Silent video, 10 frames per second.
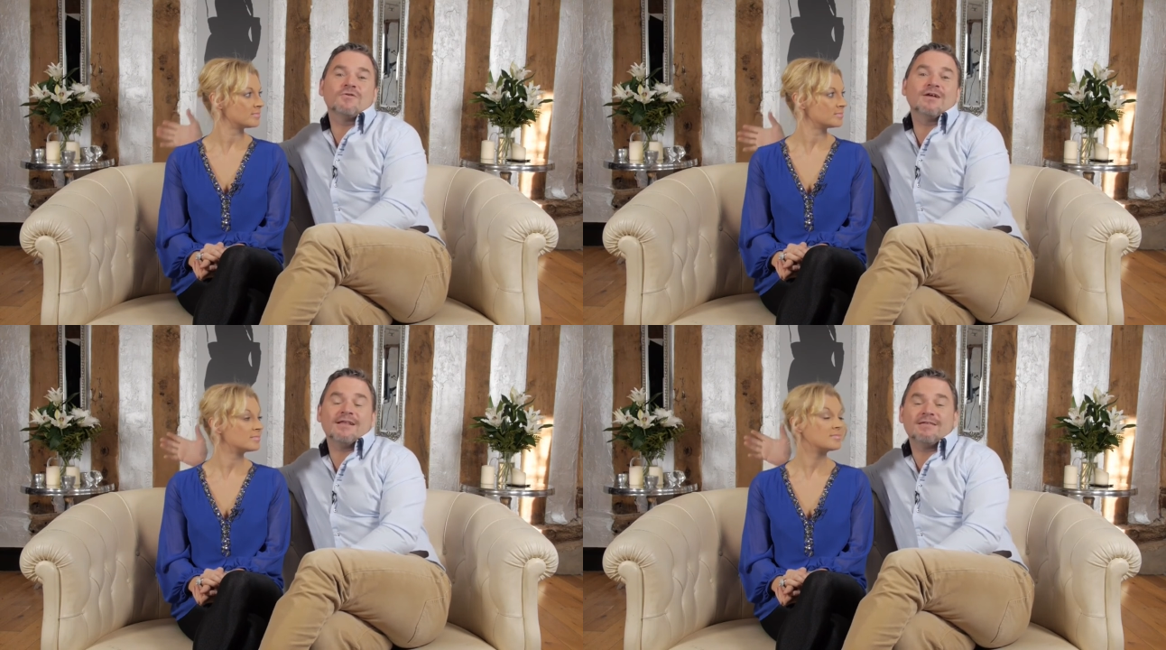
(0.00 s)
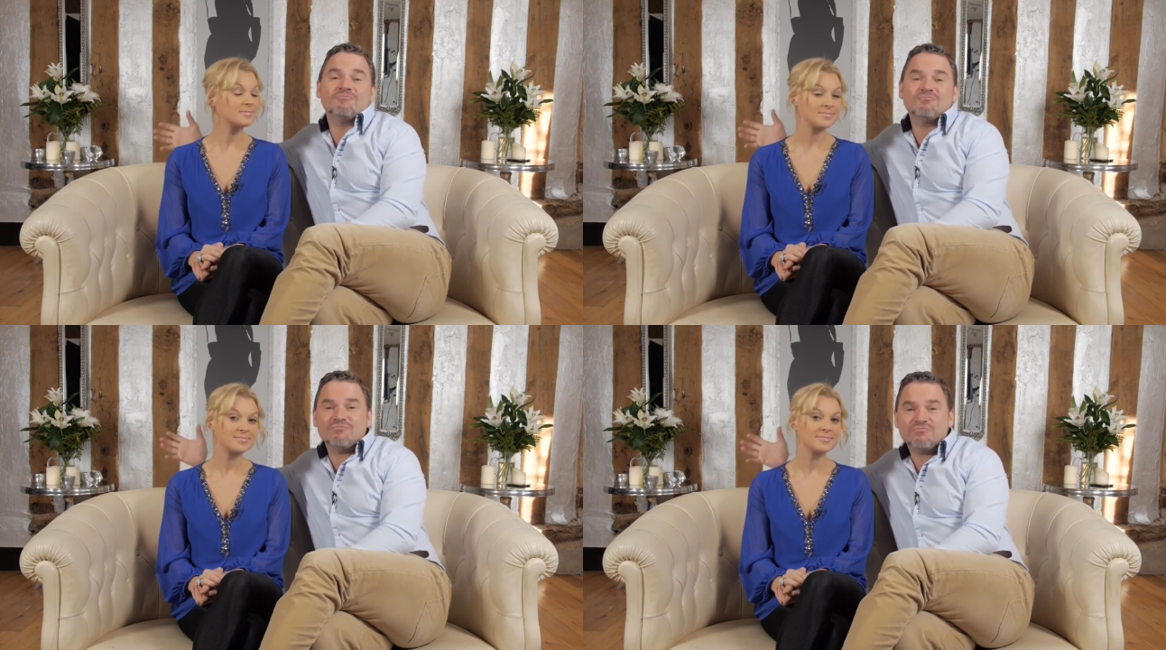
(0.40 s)
Speaker 1: really
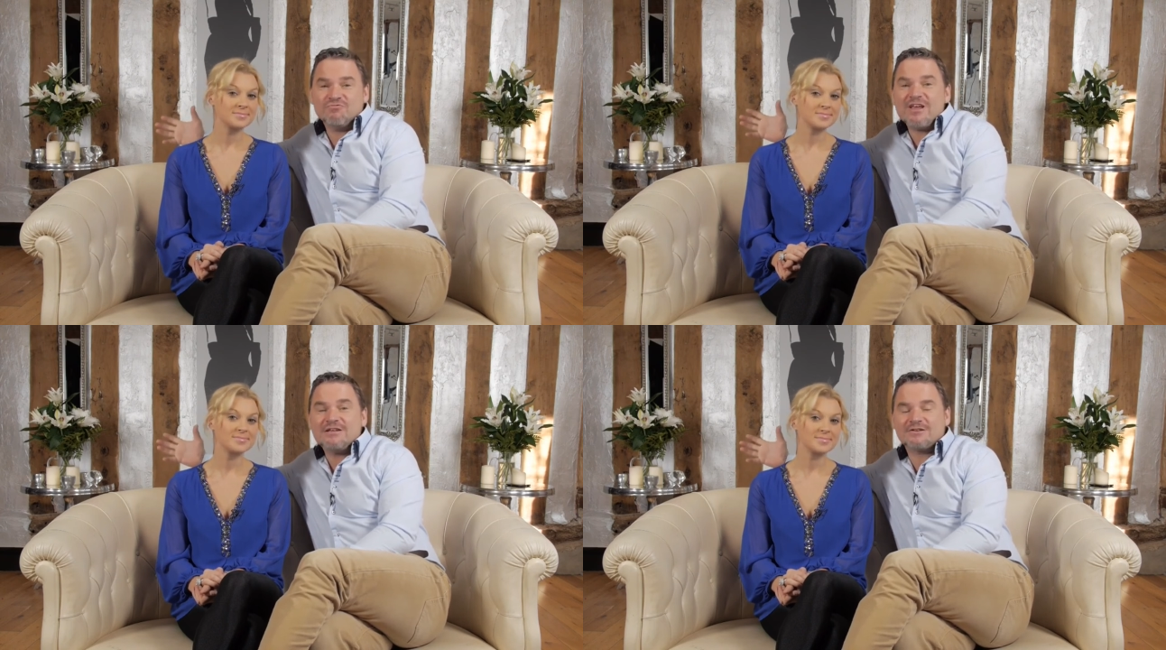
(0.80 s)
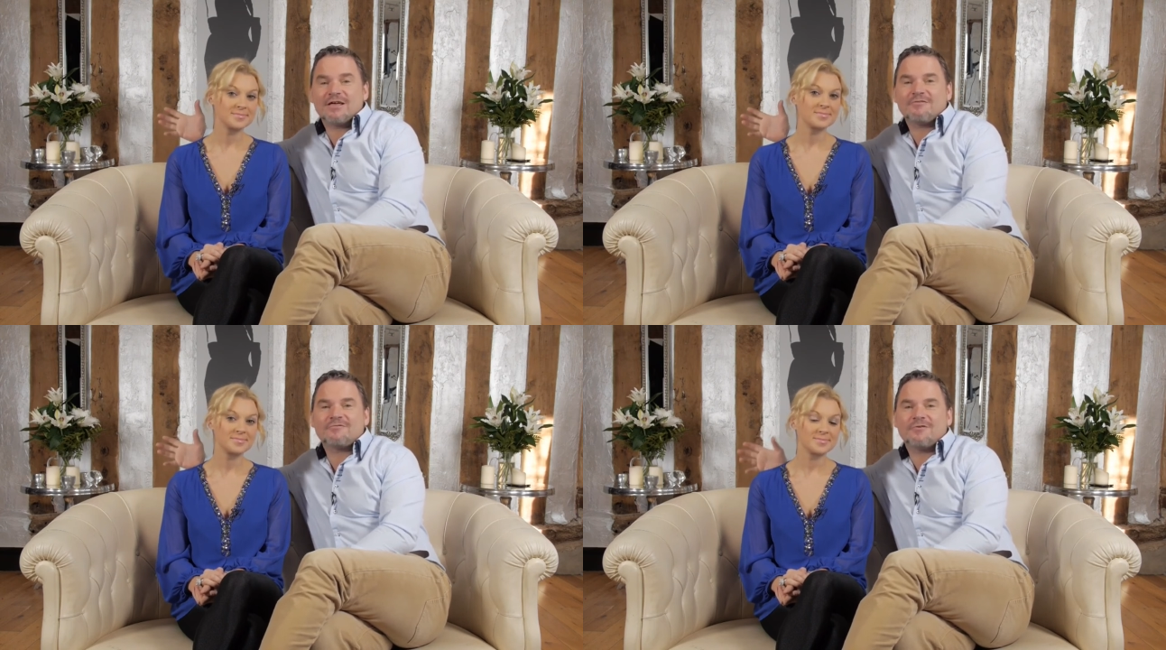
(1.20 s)
reached
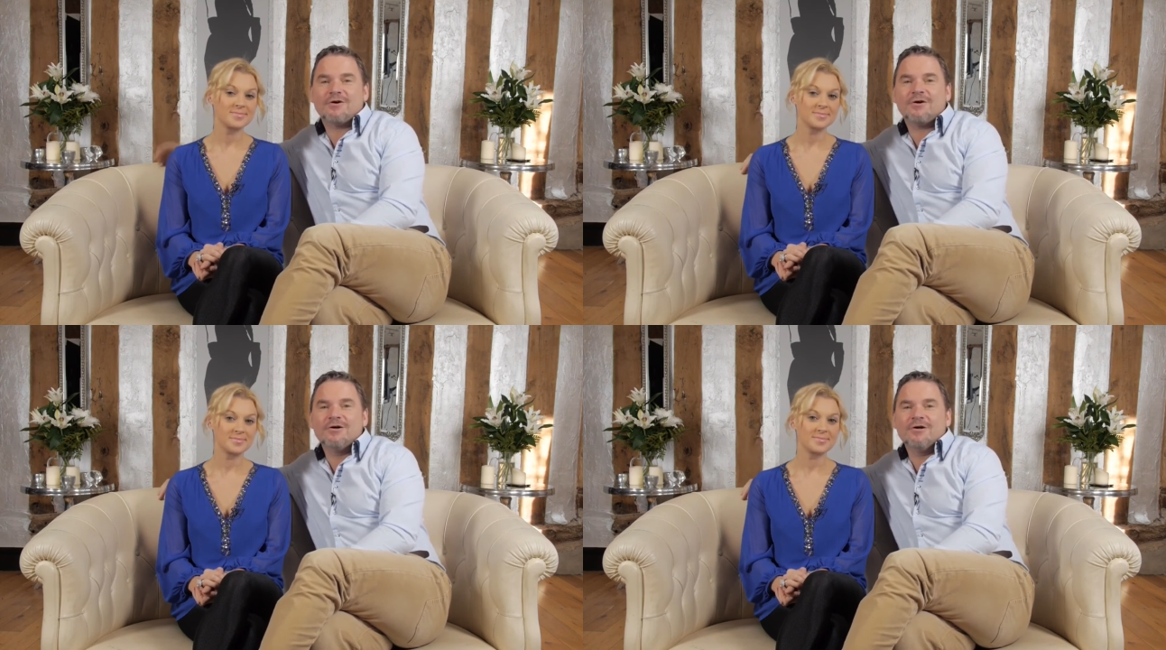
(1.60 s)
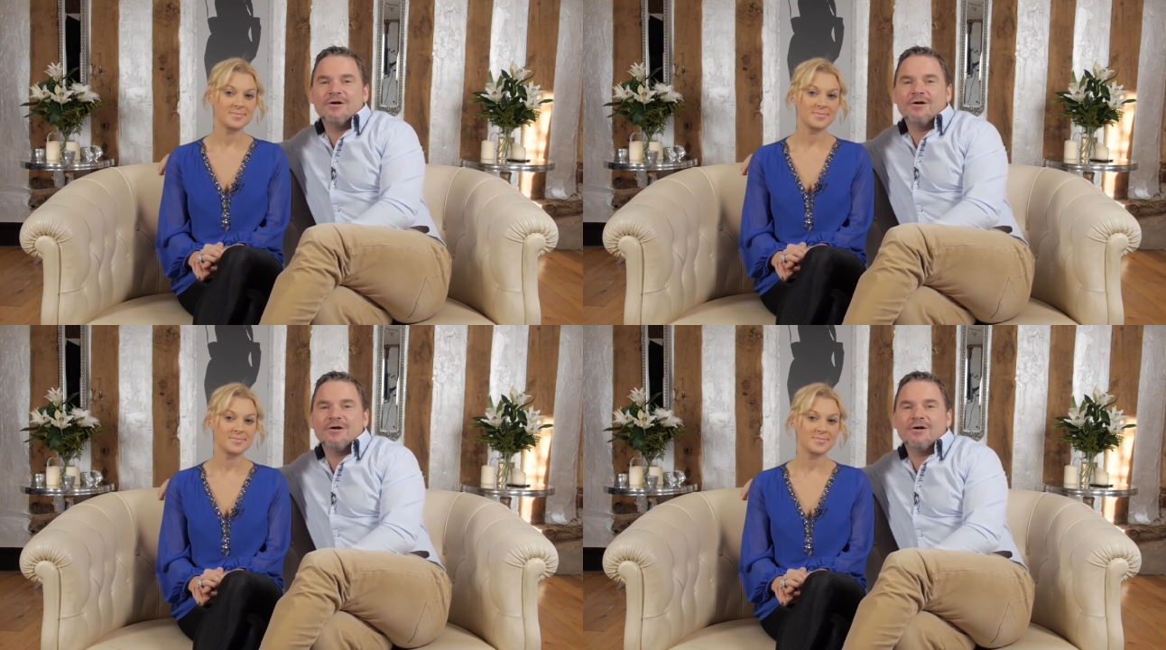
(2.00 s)
that far,